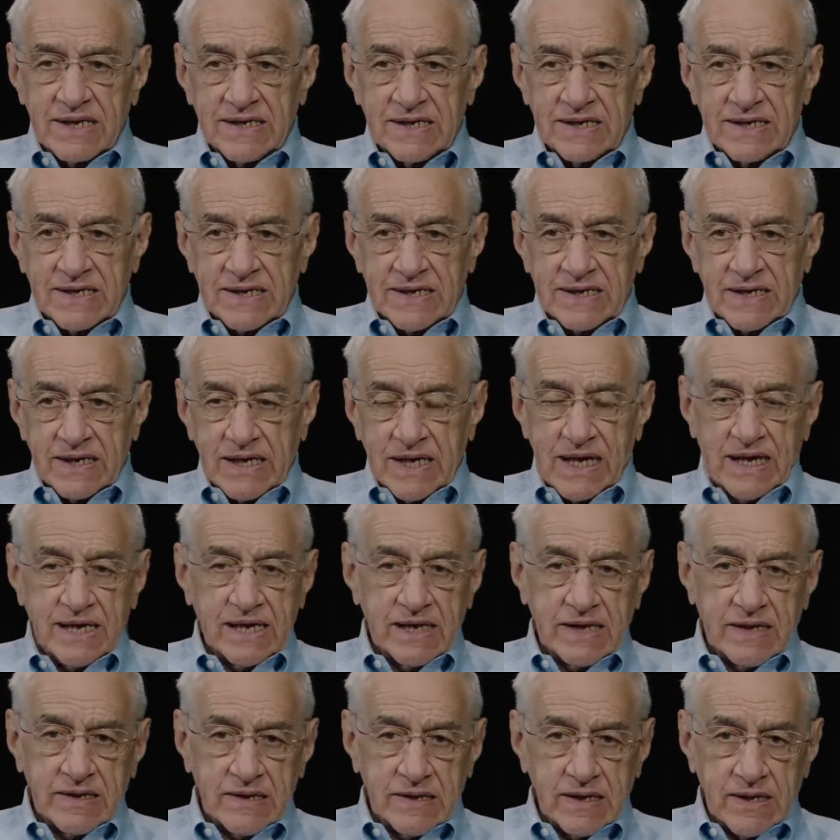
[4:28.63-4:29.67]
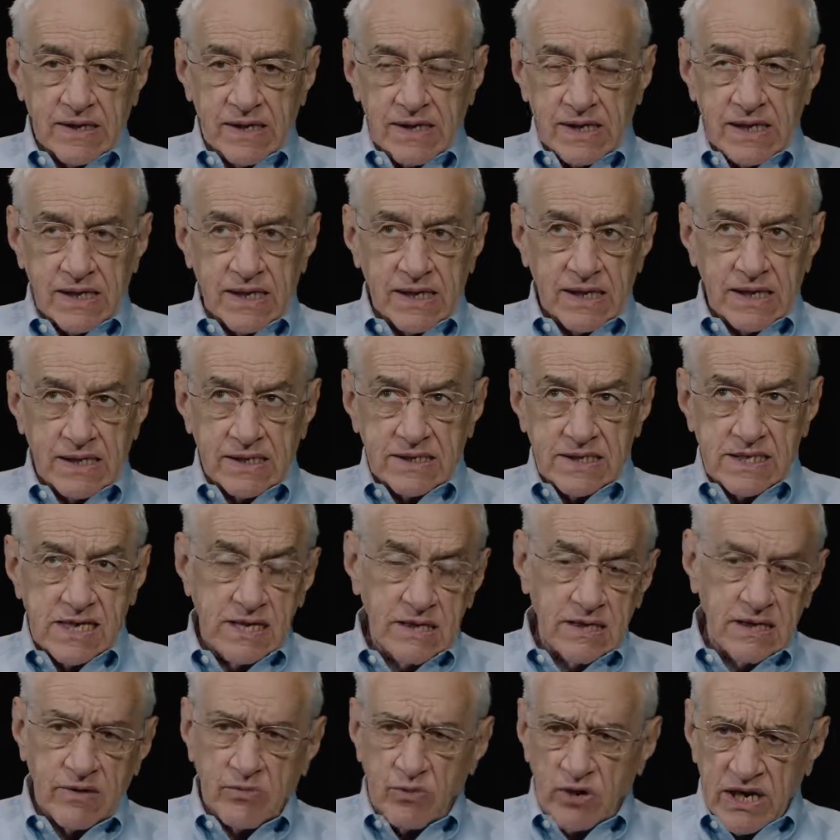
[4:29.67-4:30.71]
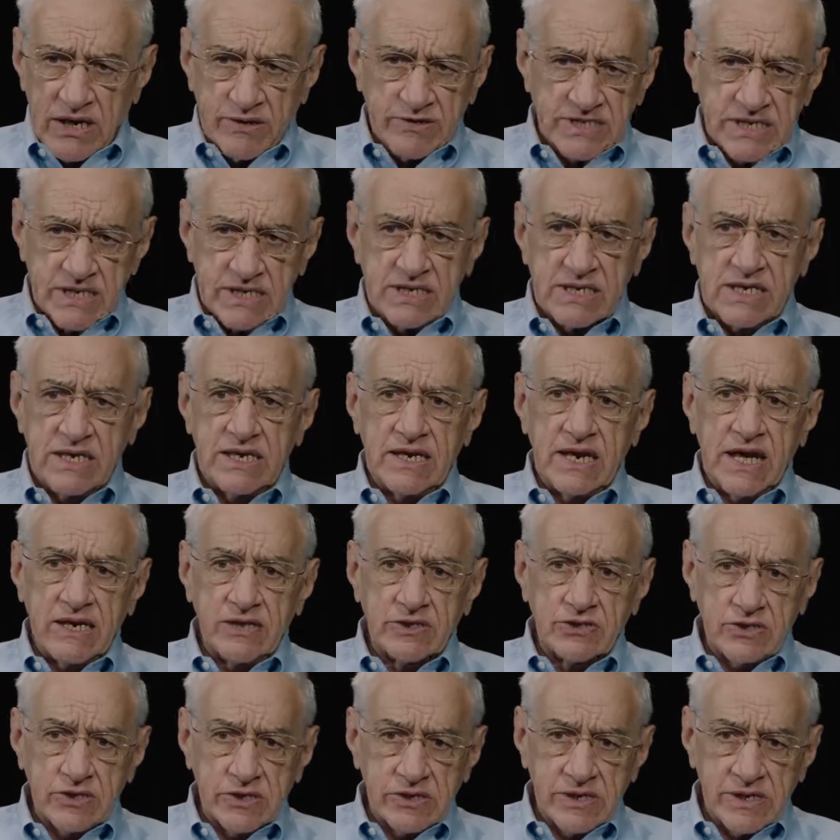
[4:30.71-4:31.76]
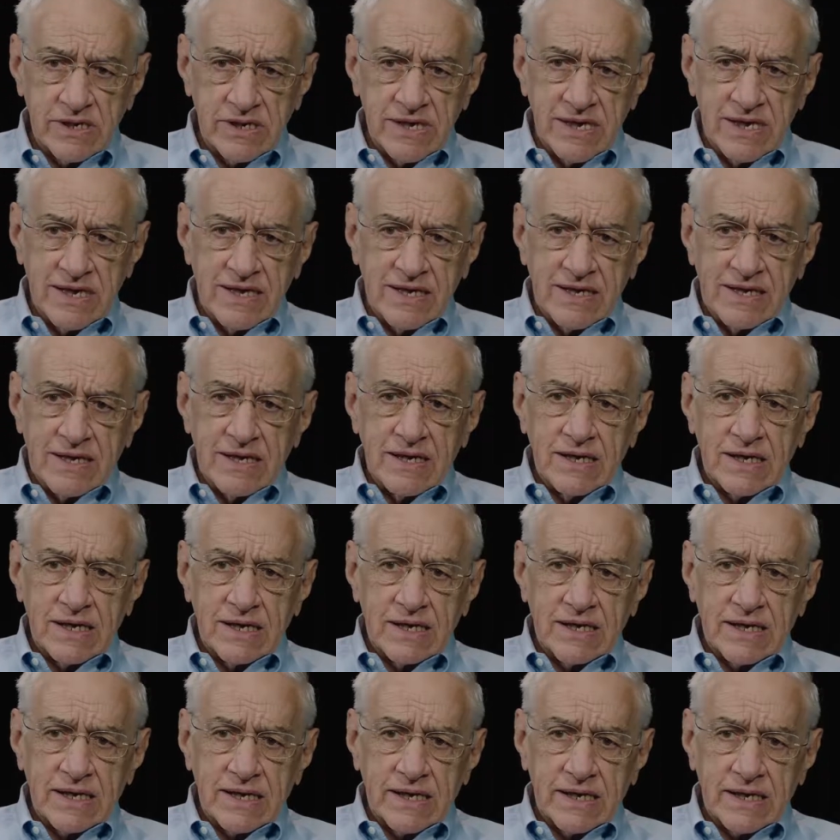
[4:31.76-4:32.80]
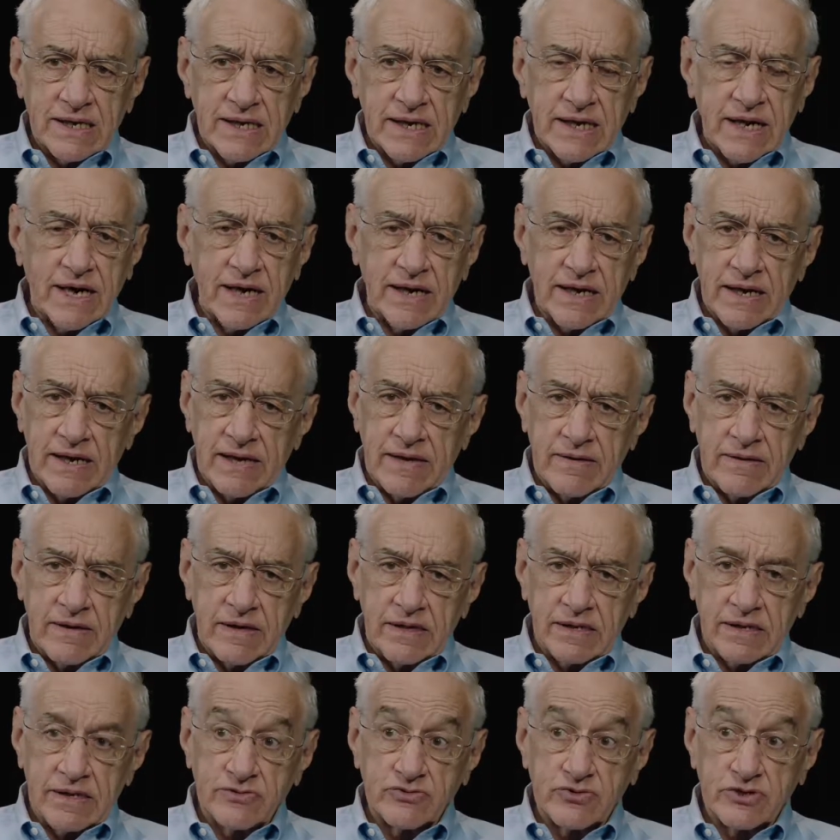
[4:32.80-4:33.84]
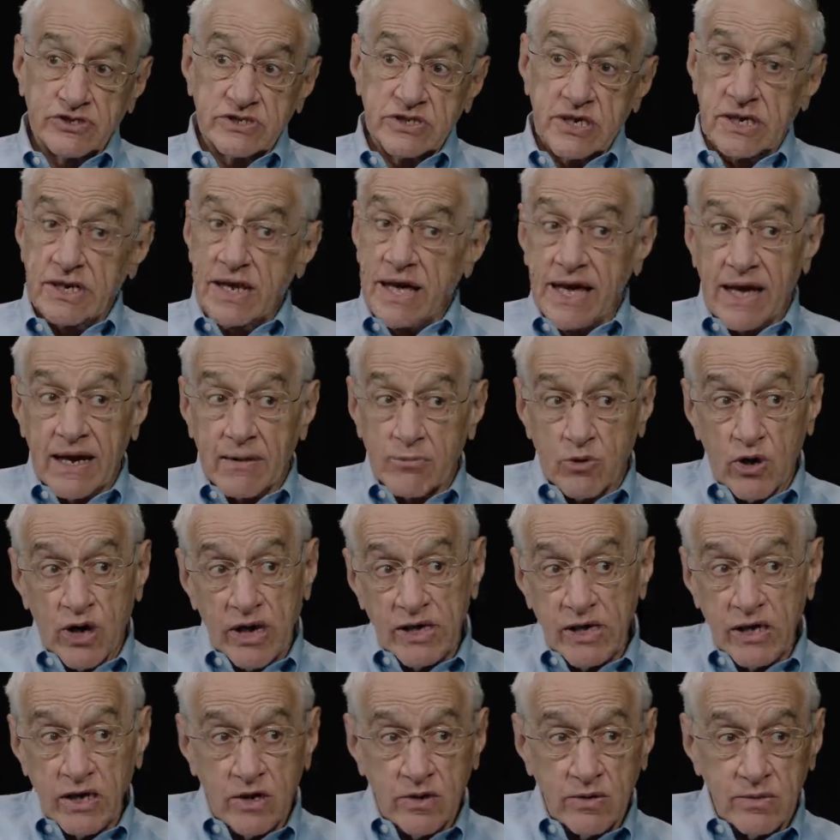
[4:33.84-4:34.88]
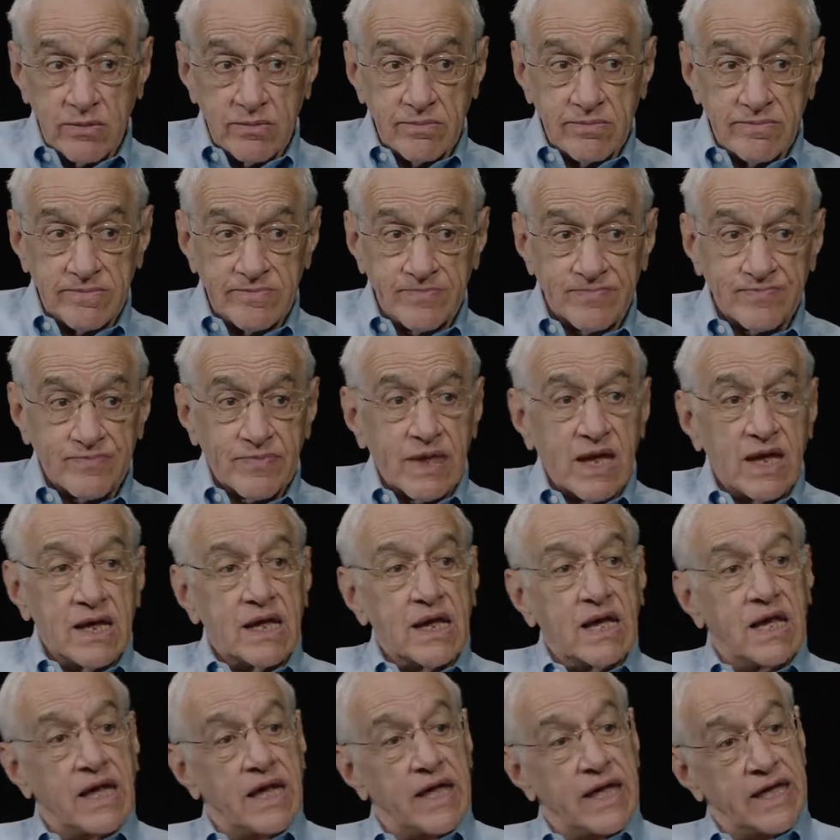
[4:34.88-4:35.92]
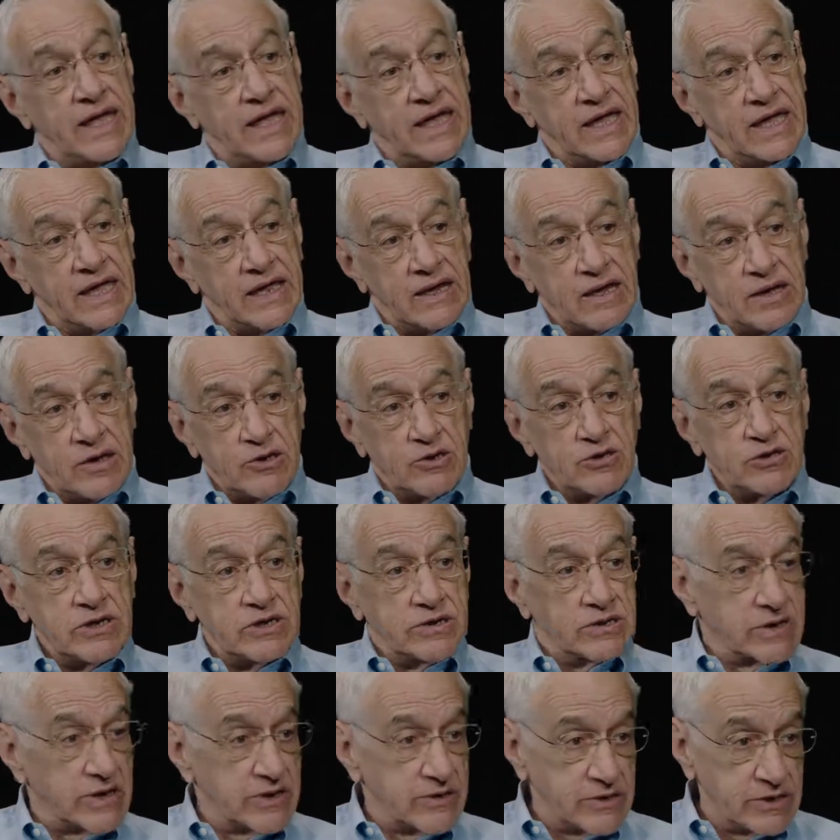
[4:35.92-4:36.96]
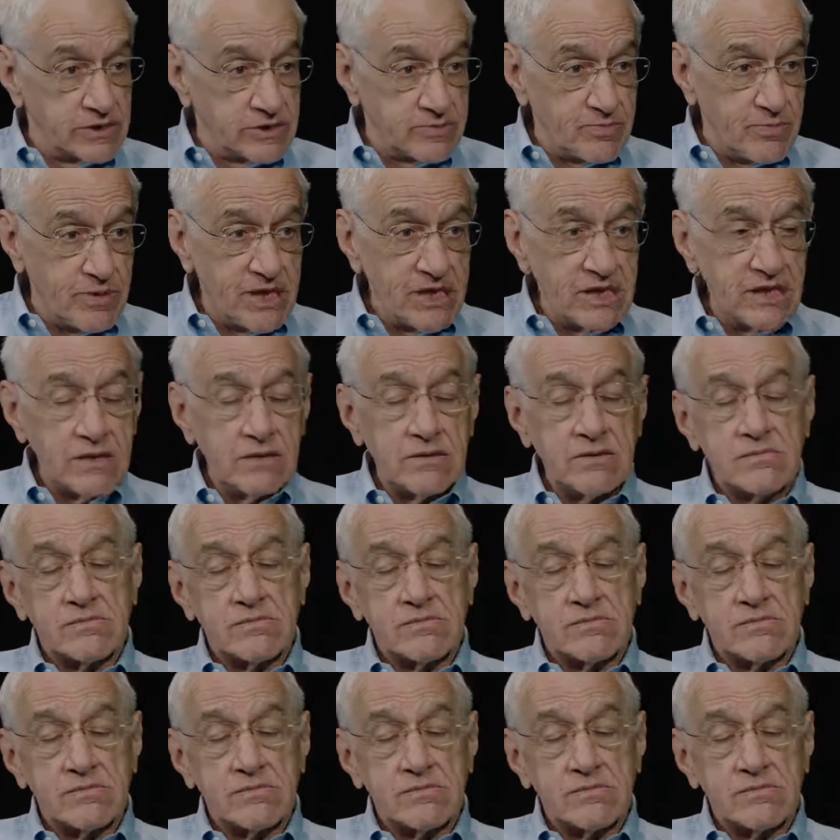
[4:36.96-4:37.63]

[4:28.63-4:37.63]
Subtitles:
And when I was a teenager, I got interested in ham radio, and she encouraged me,